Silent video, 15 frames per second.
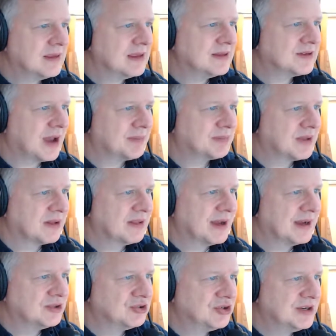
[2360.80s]

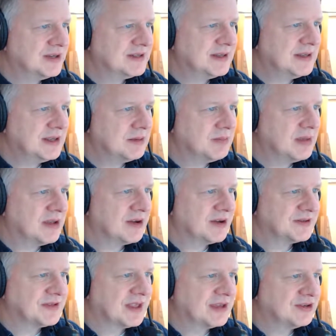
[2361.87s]
top-of-the-line GT
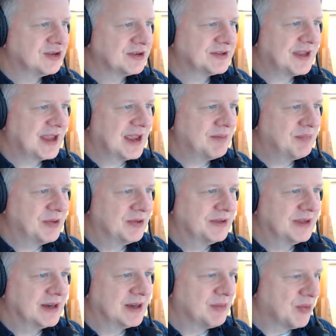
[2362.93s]
because they just can't build
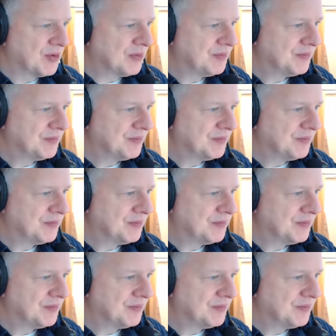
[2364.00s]
anymore.